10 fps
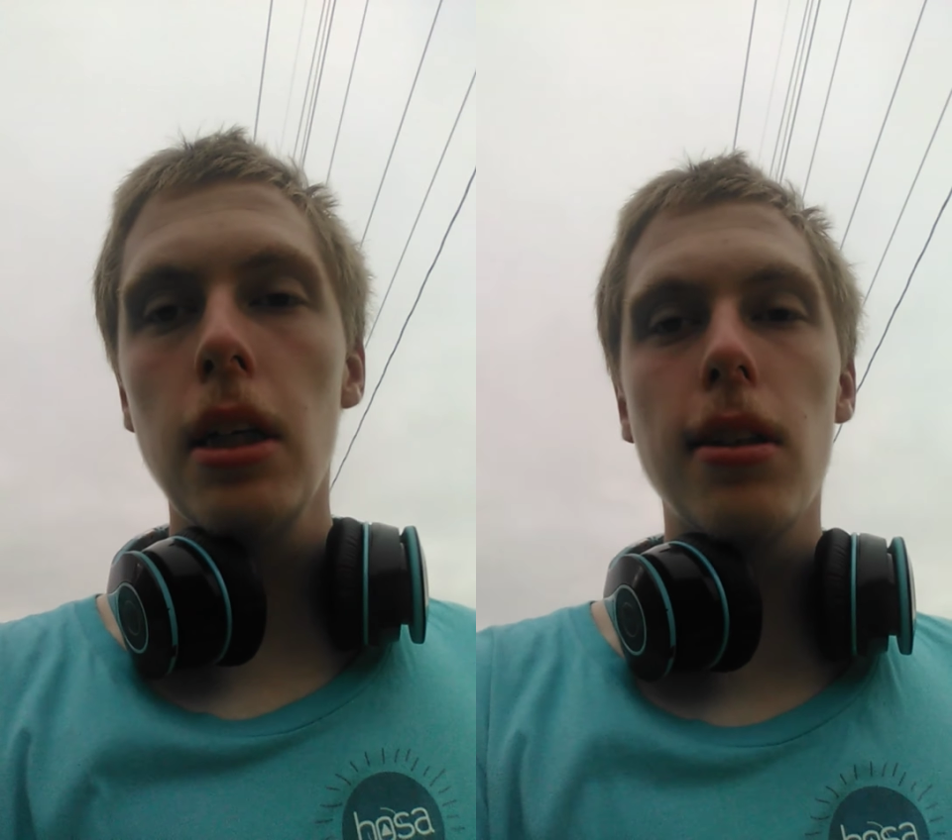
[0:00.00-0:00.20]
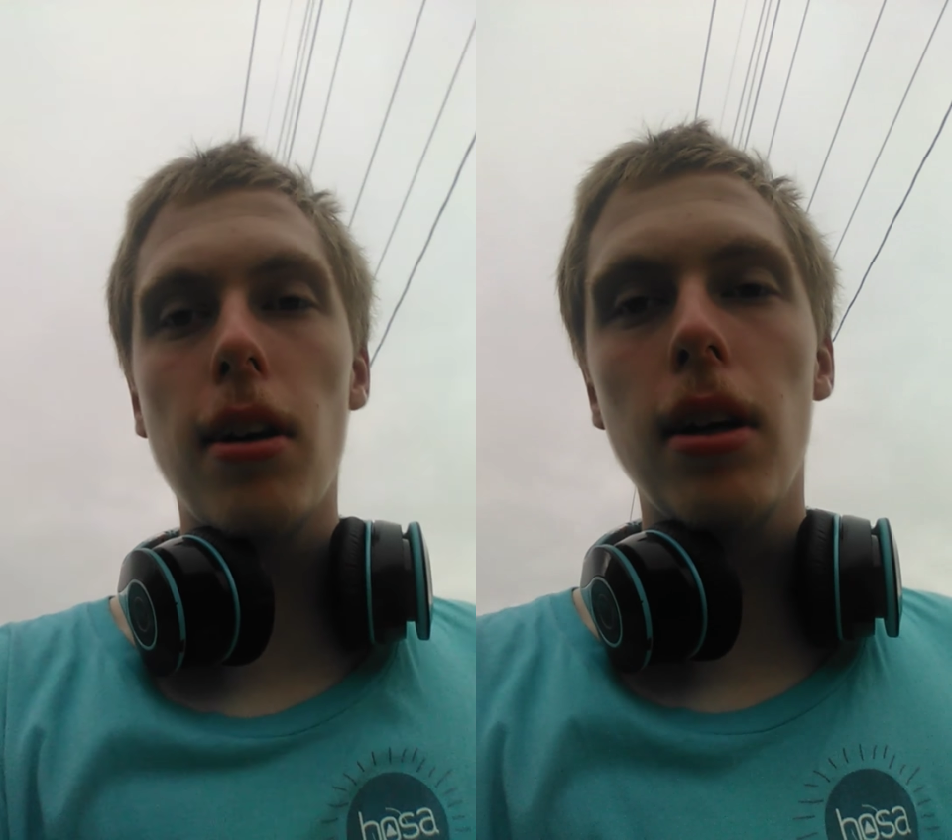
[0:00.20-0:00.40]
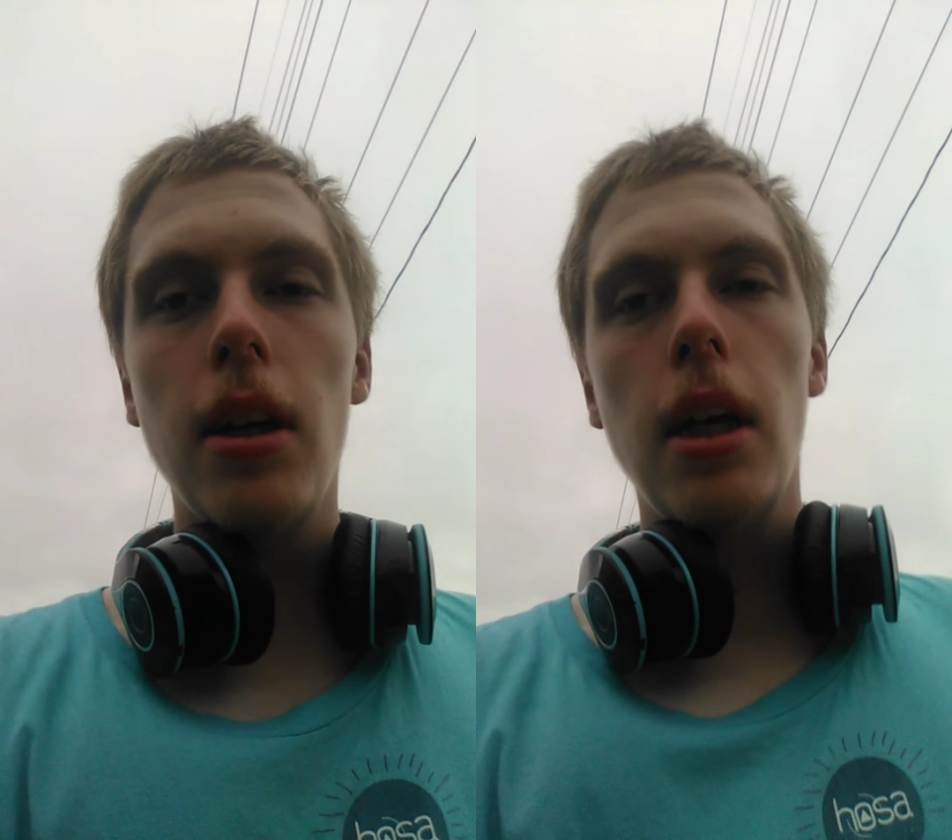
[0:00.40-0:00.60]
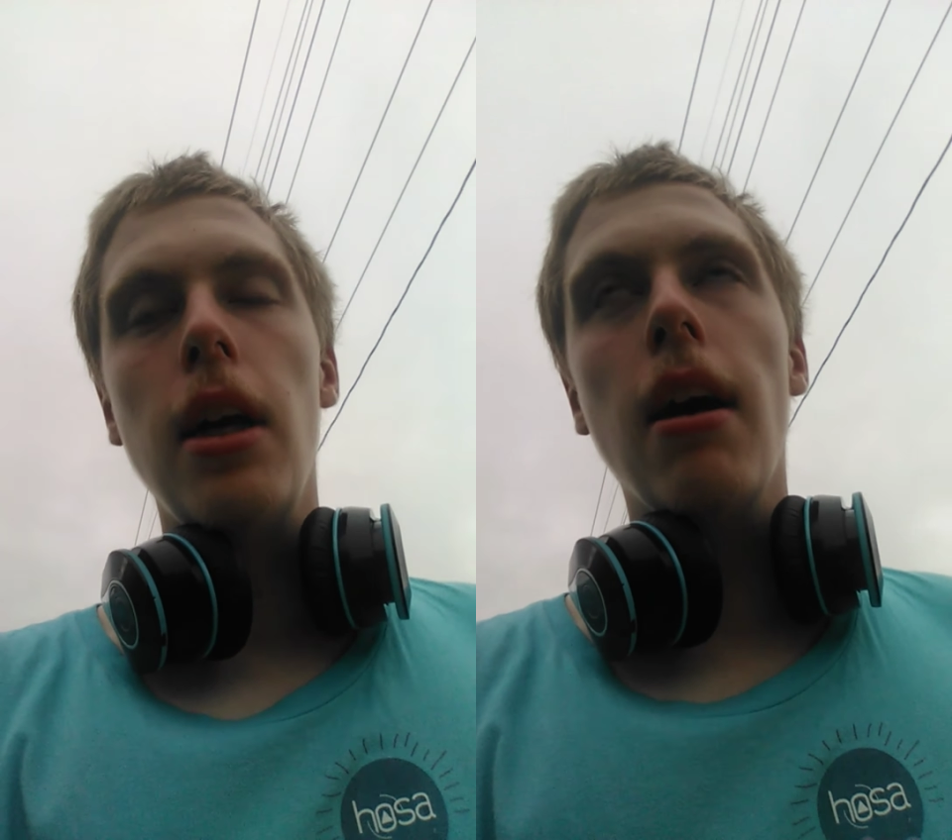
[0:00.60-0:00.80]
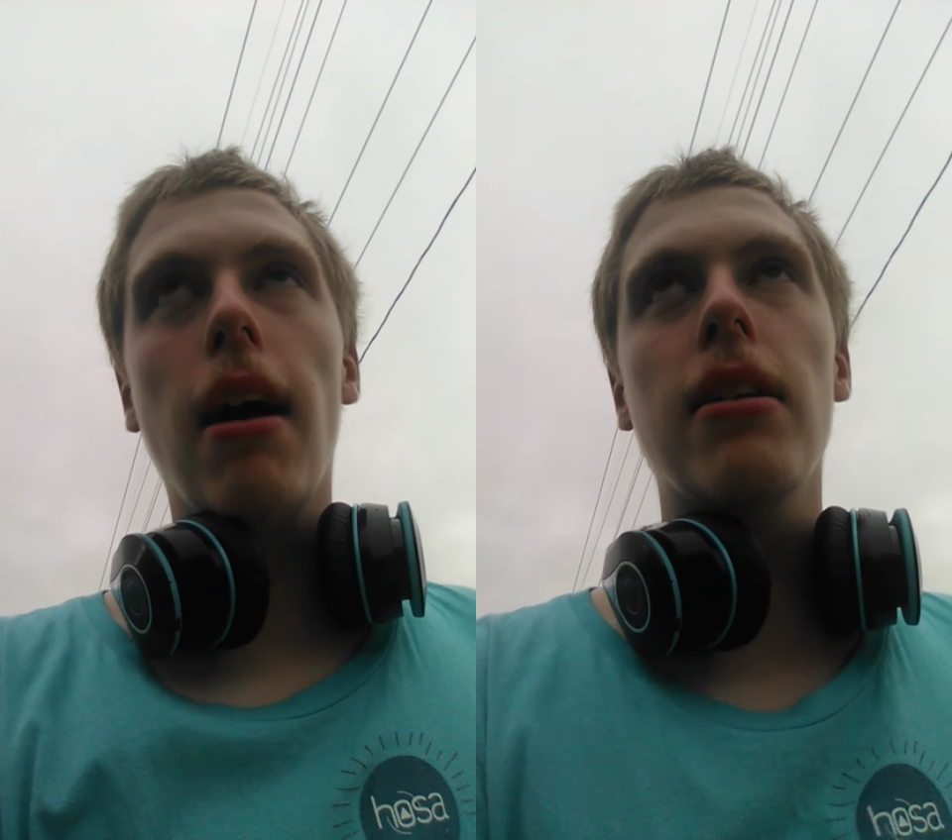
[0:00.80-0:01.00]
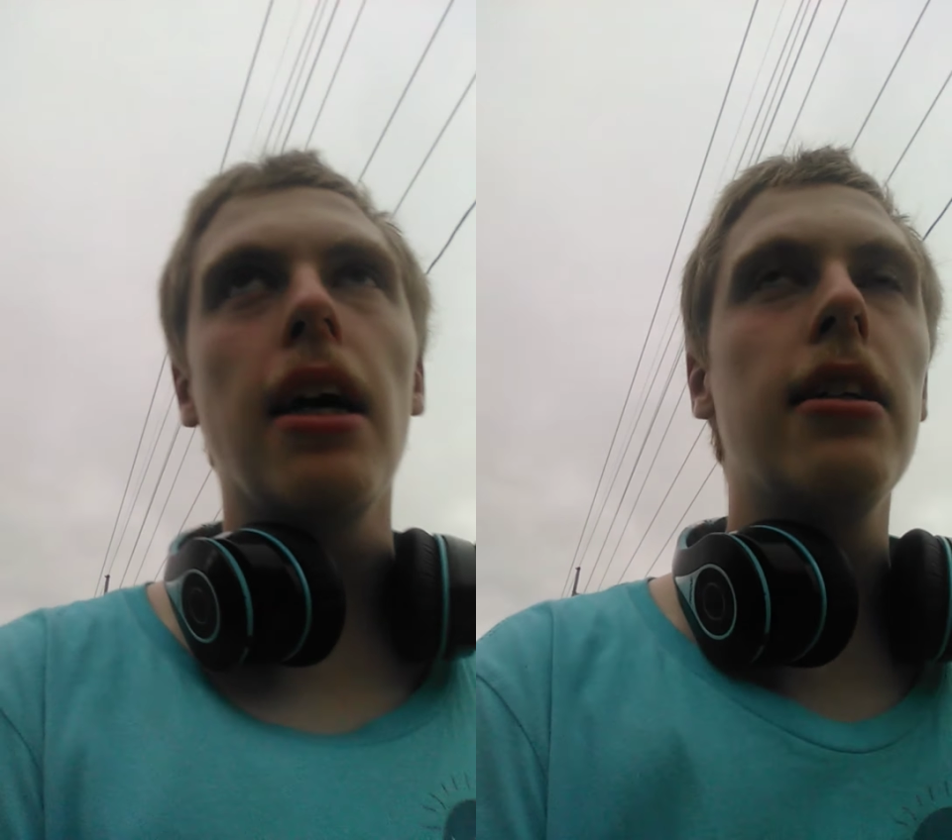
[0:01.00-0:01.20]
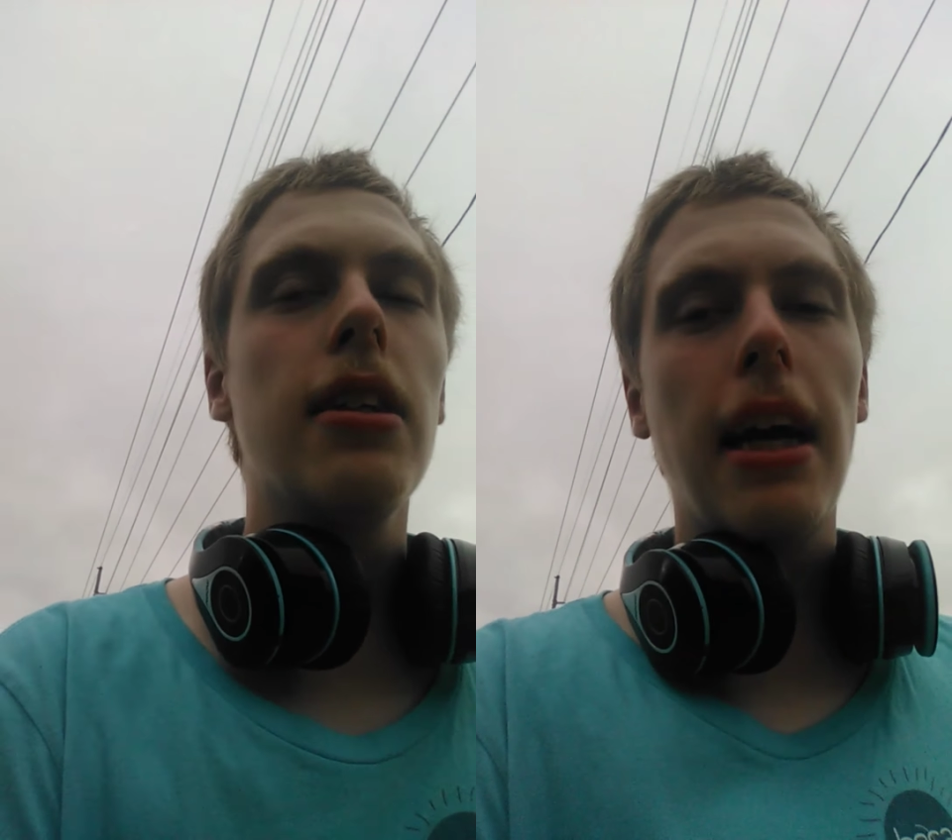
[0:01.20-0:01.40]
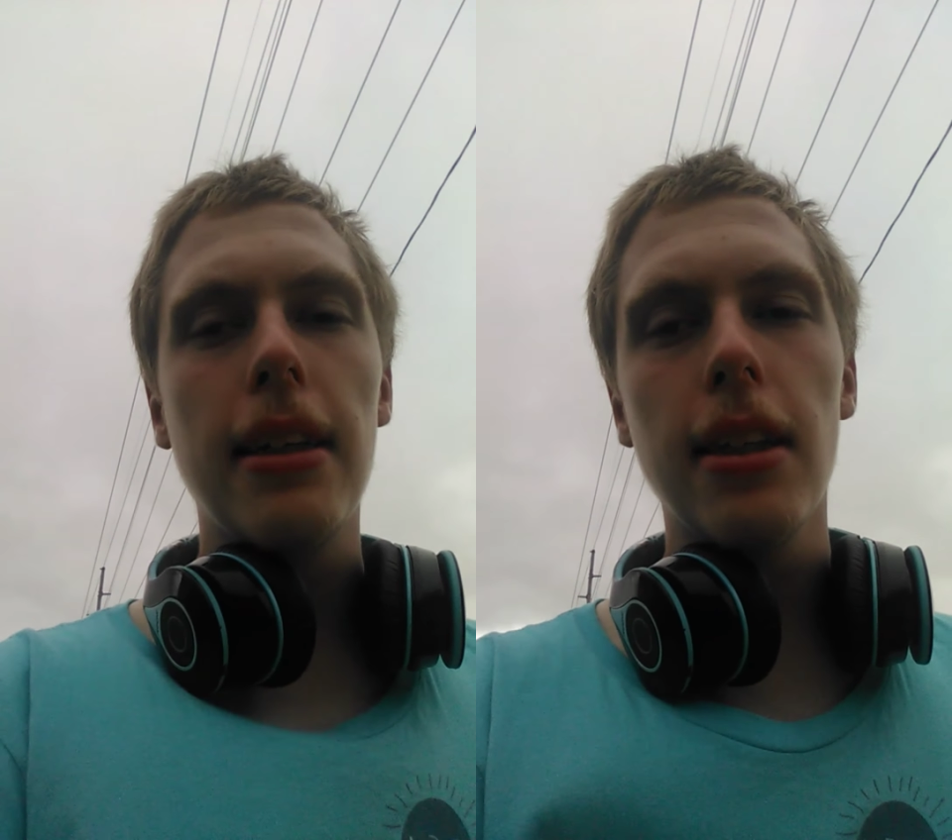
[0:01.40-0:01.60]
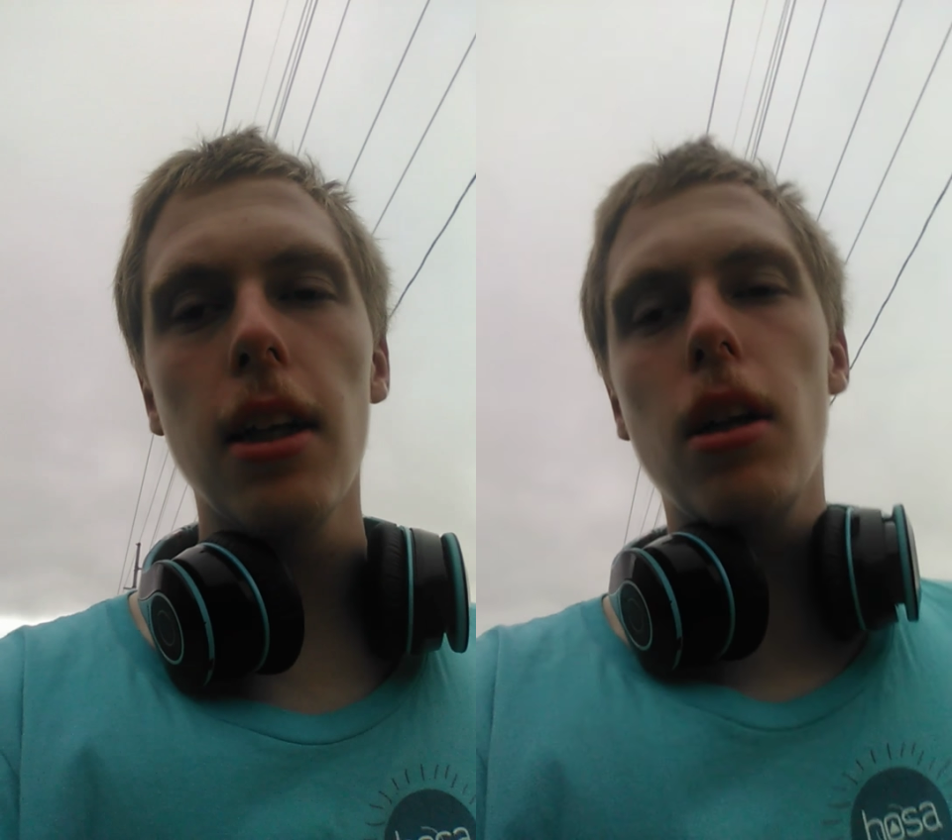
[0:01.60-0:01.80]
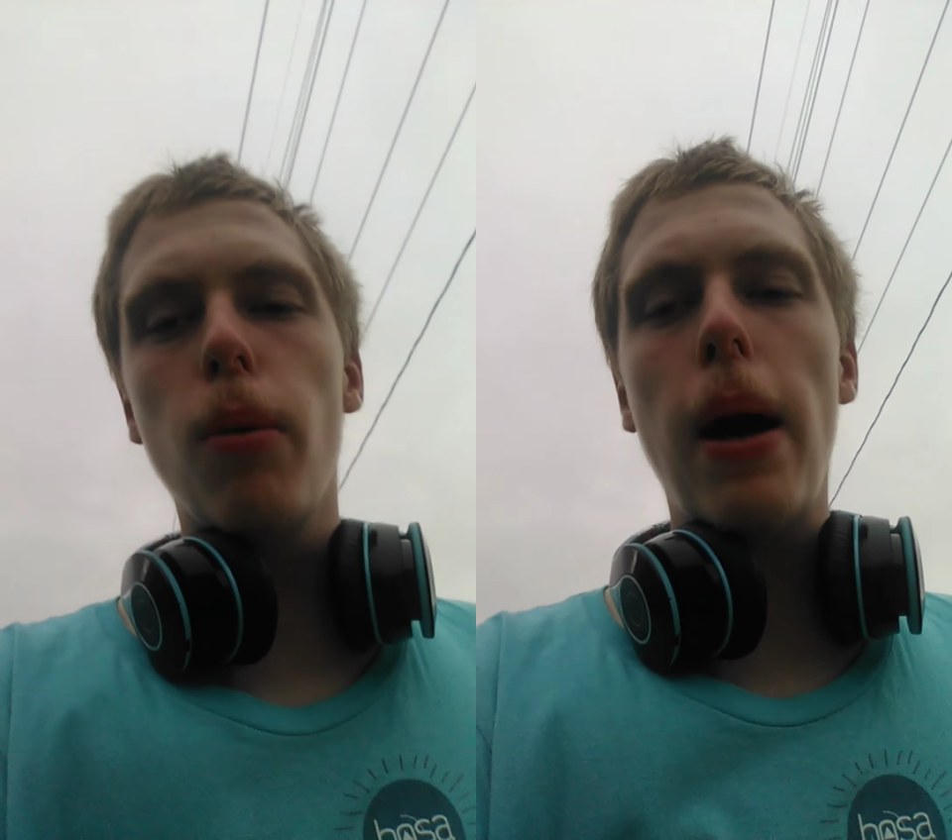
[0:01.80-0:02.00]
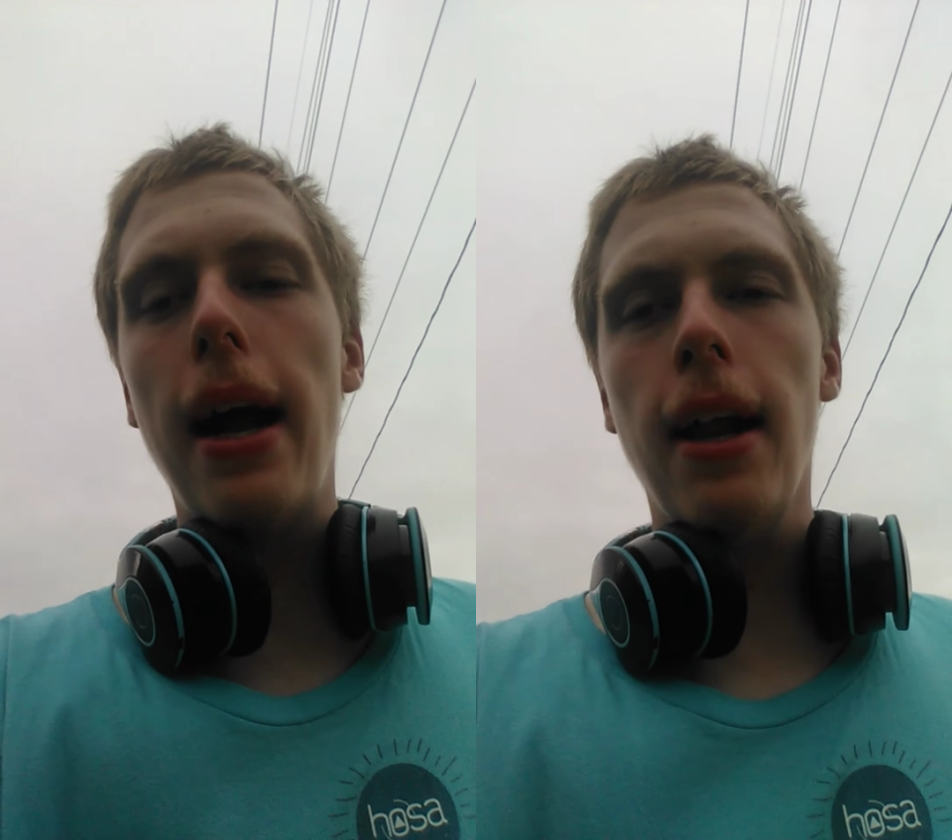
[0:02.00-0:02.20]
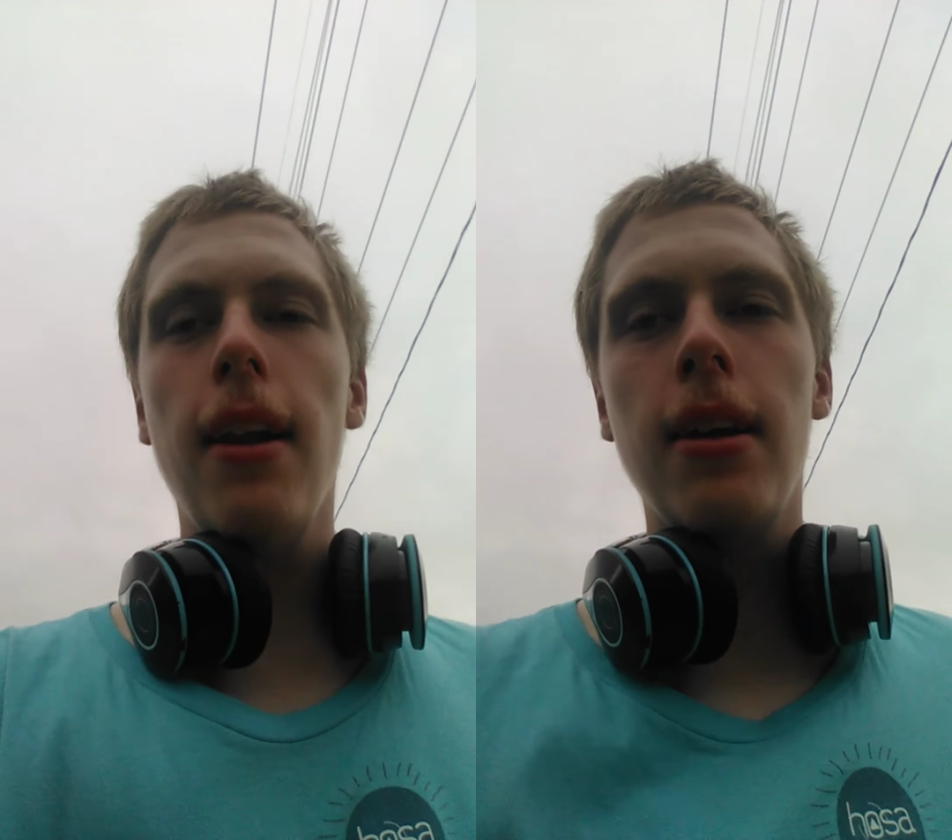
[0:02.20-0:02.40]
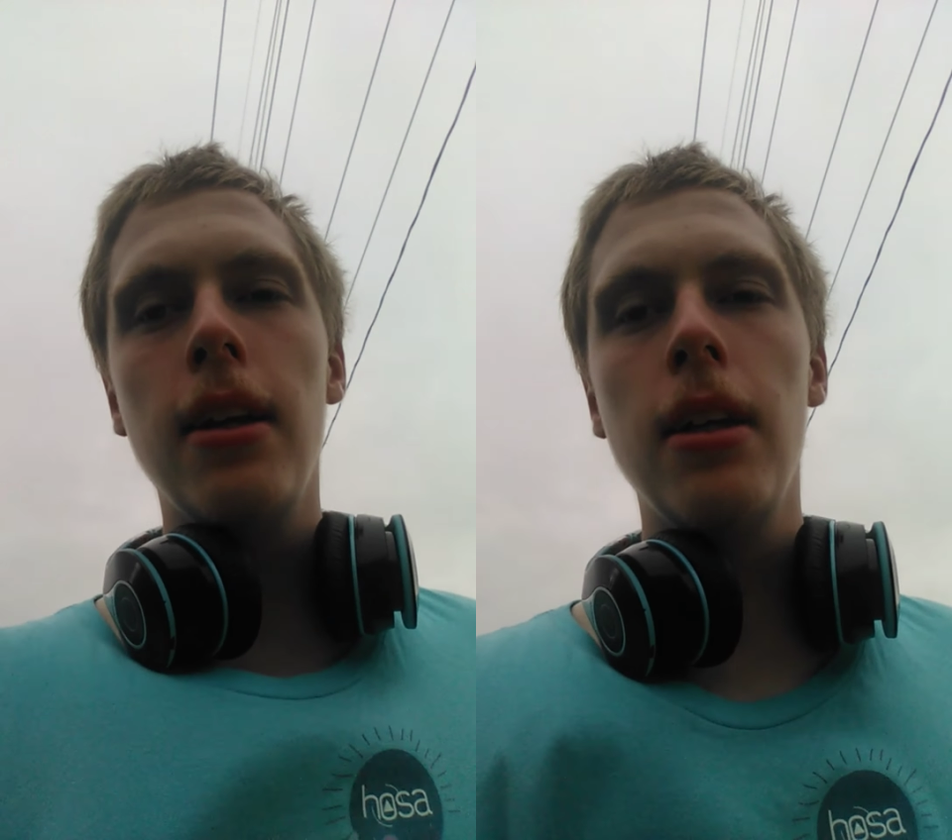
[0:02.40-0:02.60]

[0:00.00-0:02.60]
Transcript: So, I'll talk to you guys in a little while.